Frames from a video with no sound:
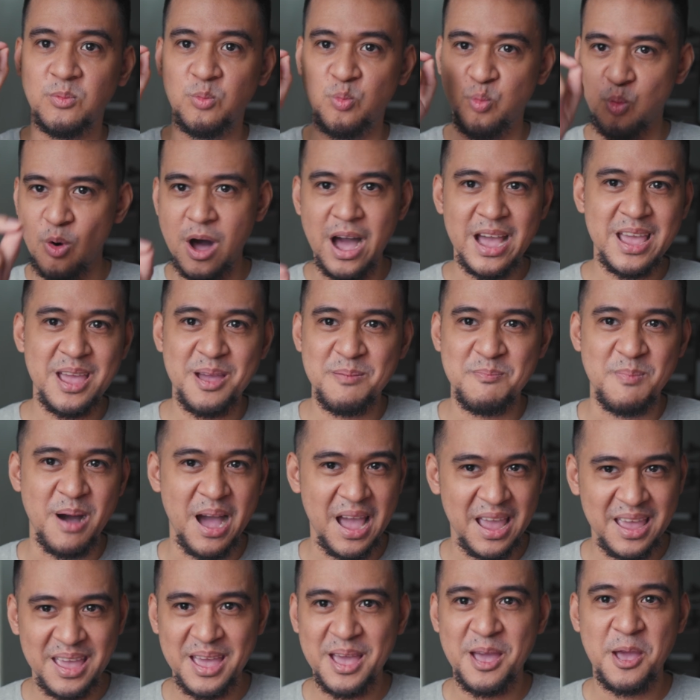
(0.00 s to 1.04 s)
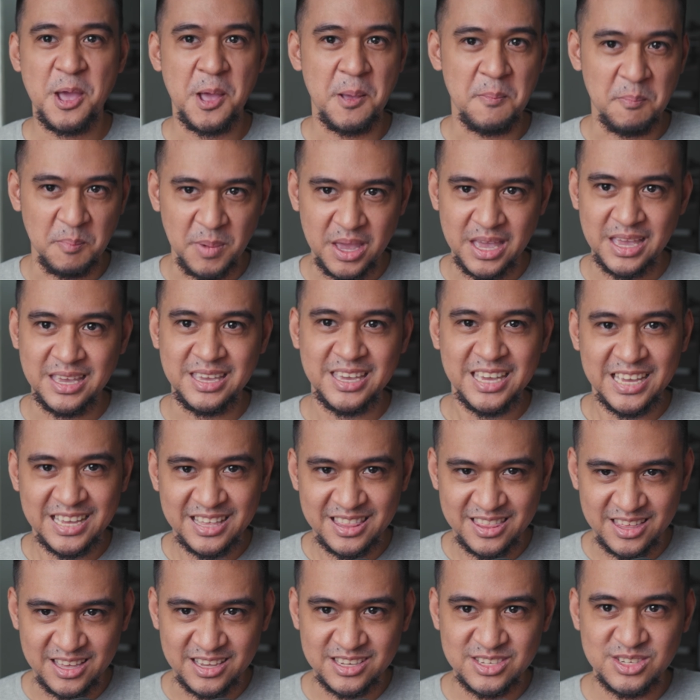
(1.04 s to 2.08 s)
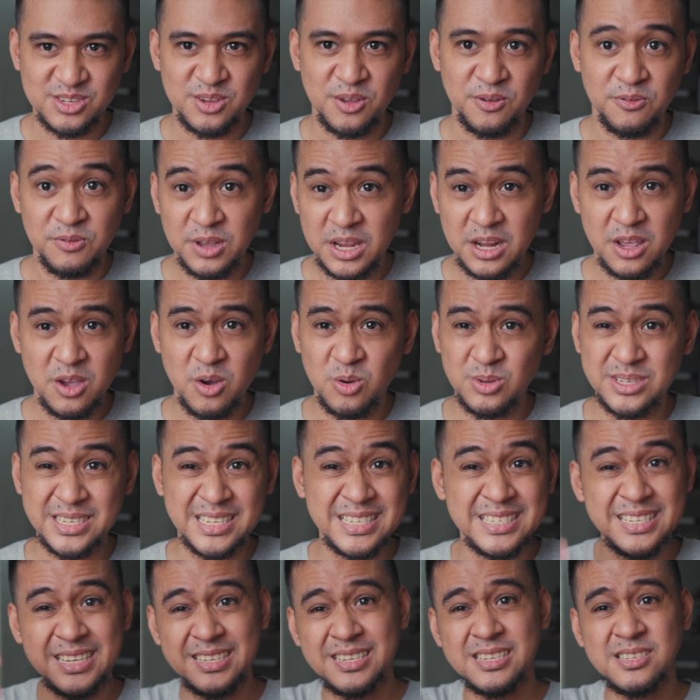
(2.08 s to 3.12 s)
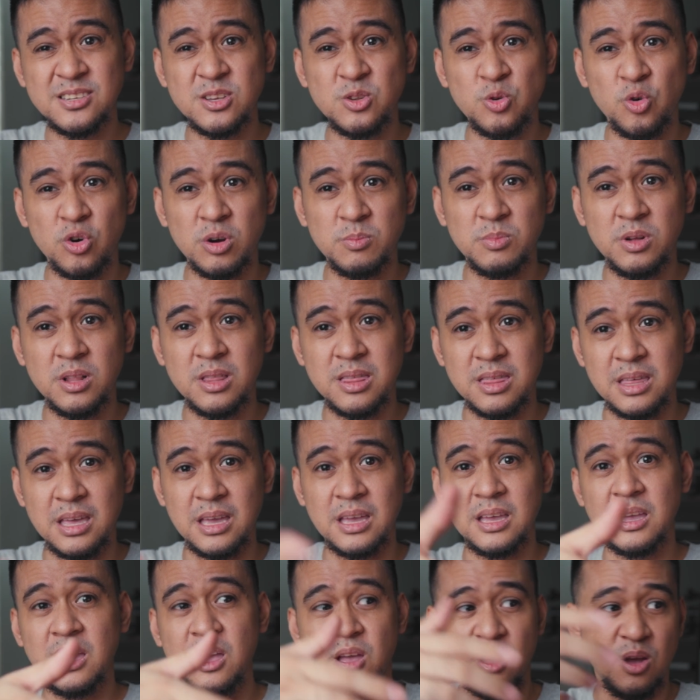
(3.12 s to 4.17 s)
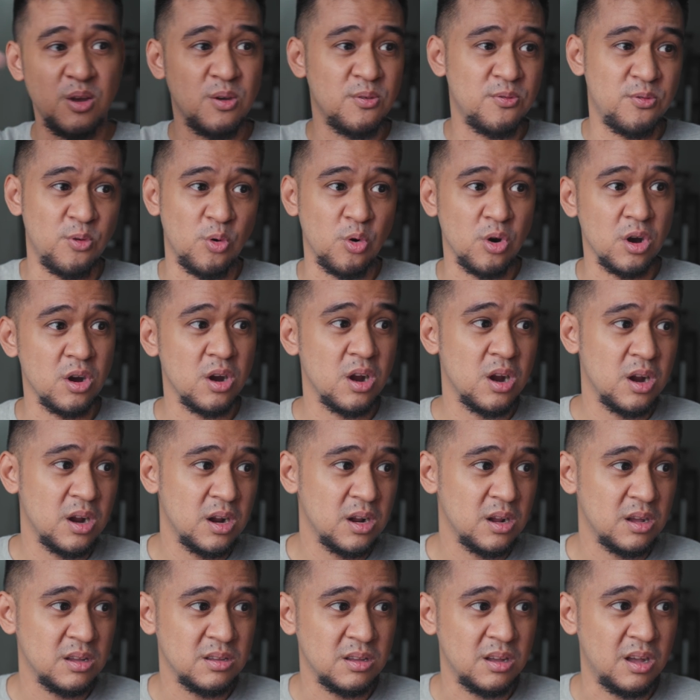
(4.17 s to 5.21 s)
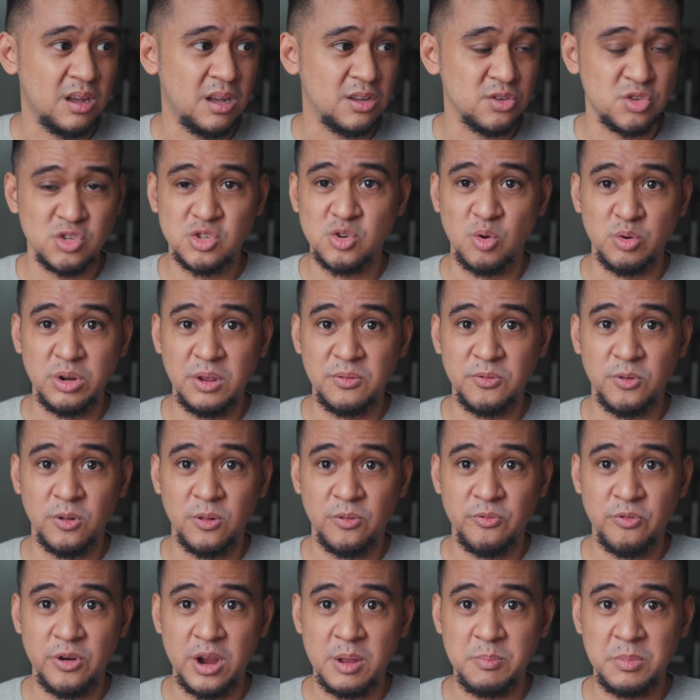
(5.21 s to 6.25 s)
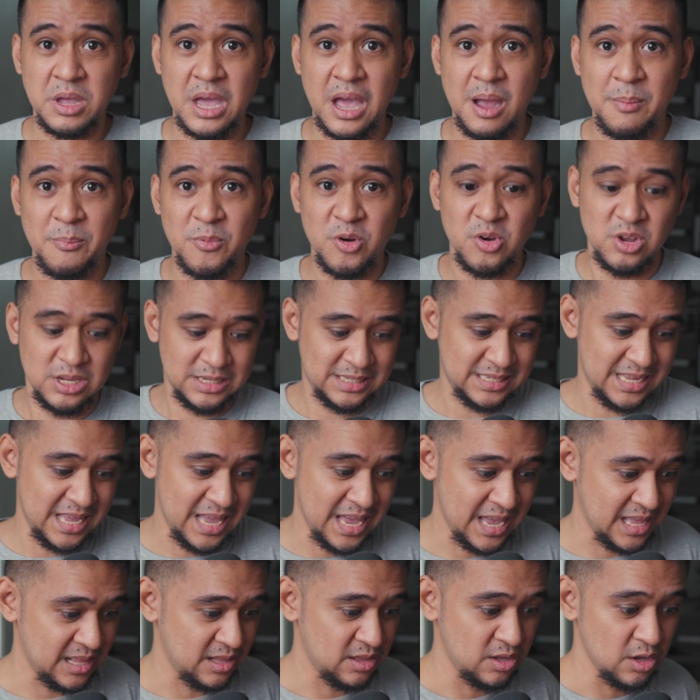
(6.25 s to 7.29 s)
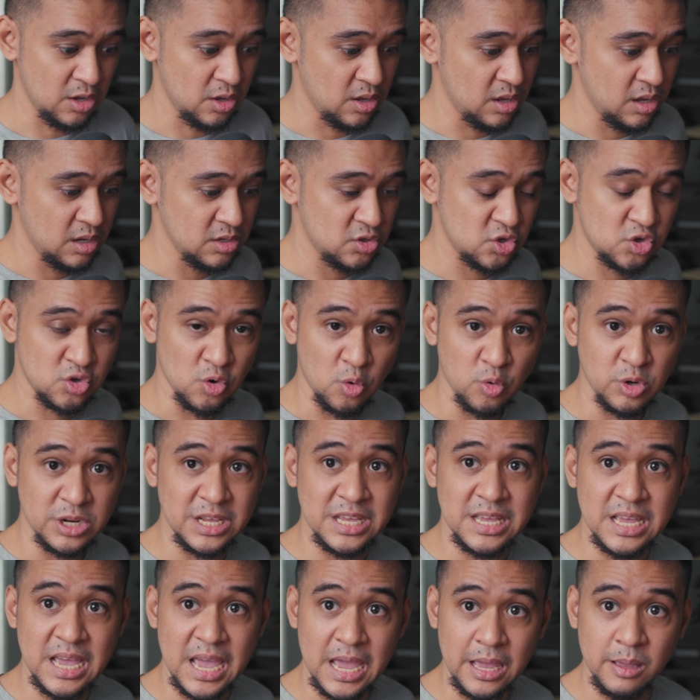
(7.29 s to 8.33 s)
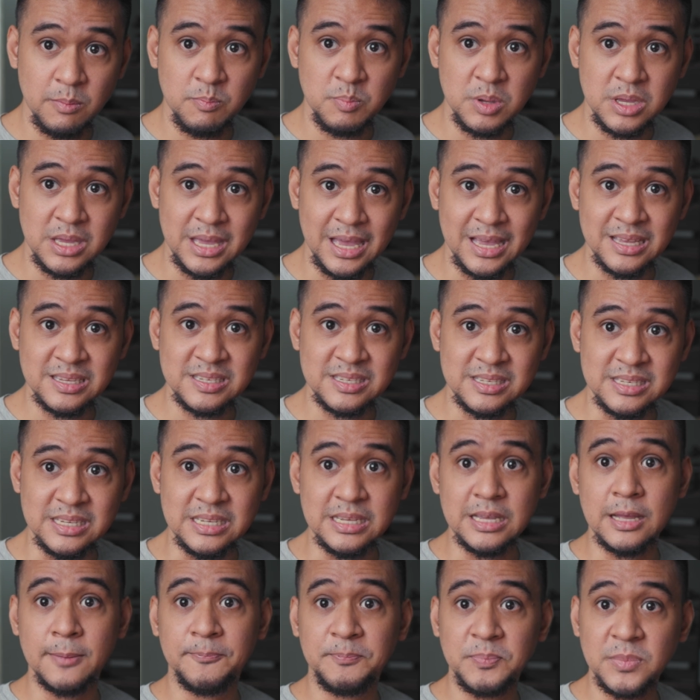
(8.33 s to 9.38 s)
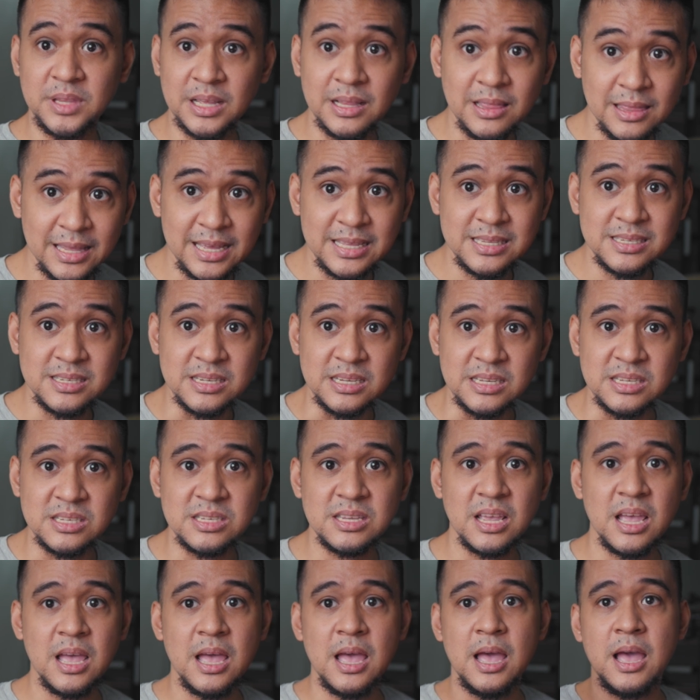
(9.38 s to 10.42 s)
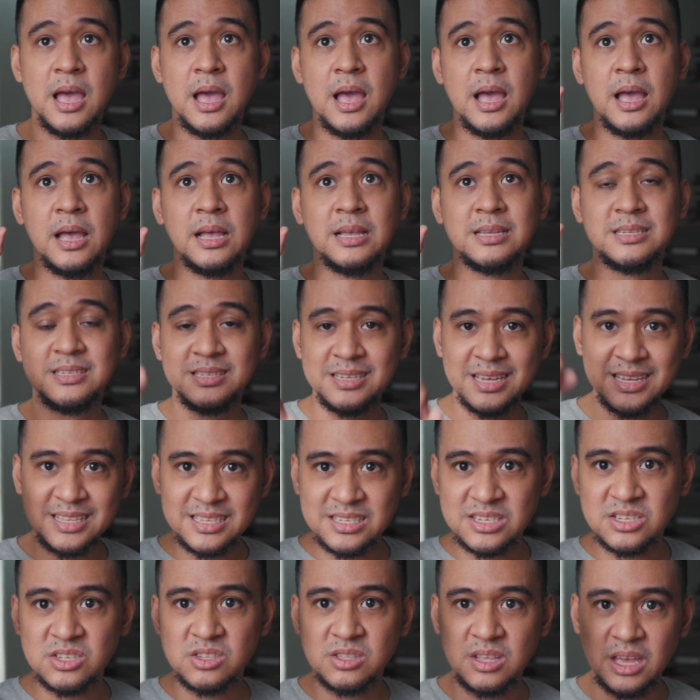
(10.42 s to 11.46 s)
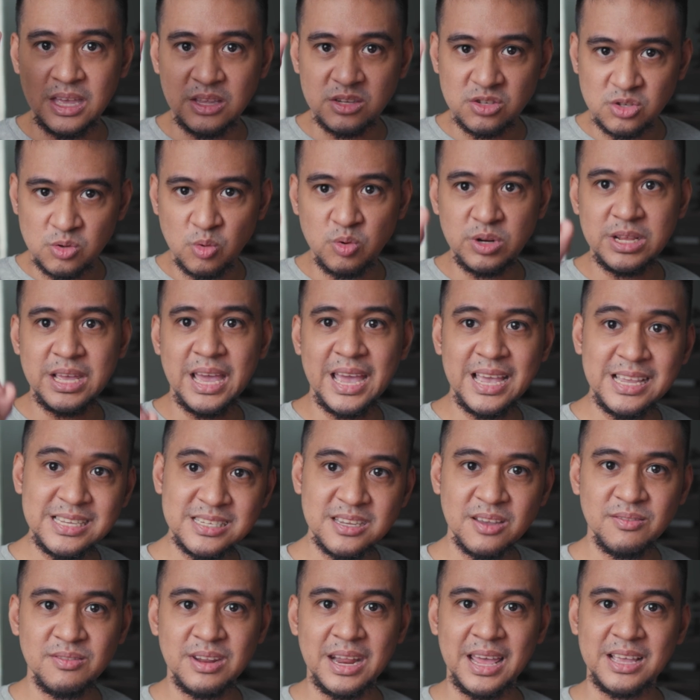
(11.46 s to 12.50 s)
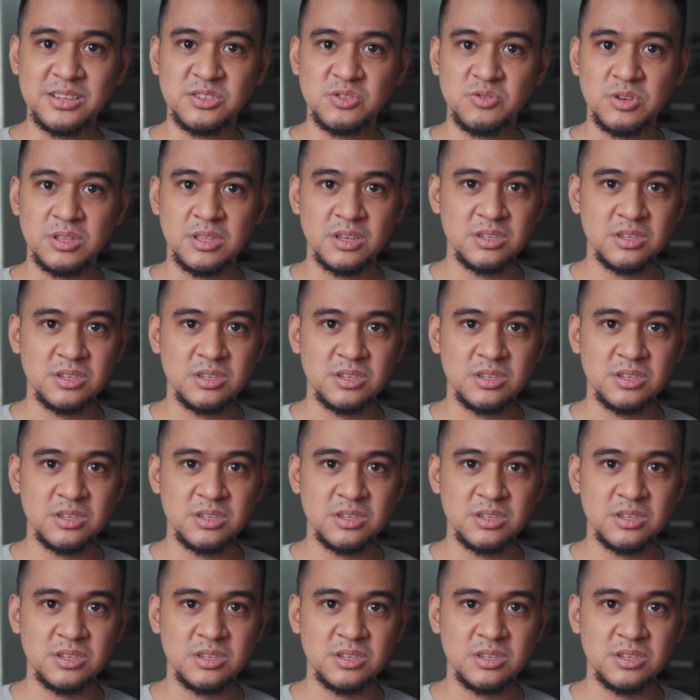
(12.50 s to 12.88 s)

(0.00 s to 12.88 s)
why am I making this video? Since this is a normal thing for Sony full frame cameras and Sony APS-C lenses. Since the Sony A7S III